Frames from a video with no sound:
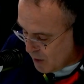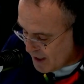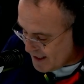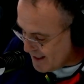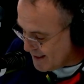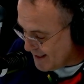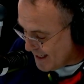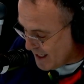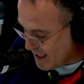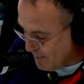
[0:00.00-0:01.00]
word is a
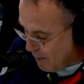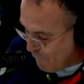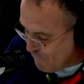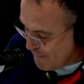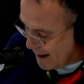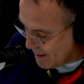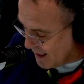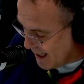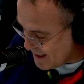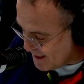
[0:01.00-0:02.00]
synonym of
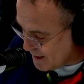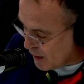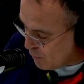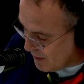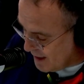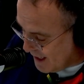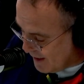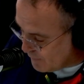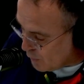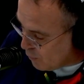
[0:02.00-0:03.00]
flabbergasted?
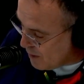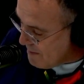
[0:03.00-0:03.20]
Relieved or